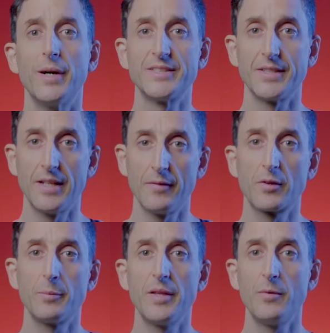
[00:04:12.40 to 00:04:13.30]
must
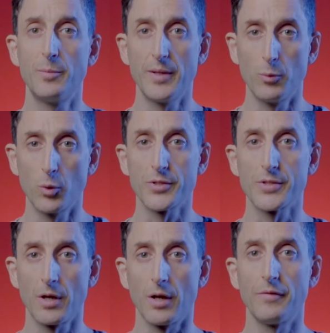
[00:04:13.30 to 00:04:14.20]
inevitably be worse
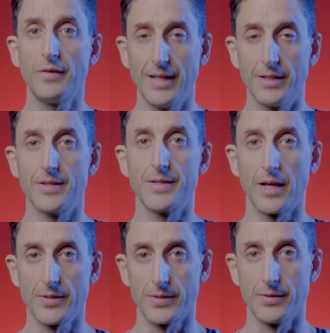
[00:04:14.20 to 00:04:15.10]
off in
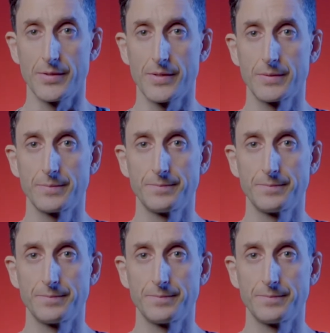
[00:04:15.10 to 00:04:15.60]
disasters.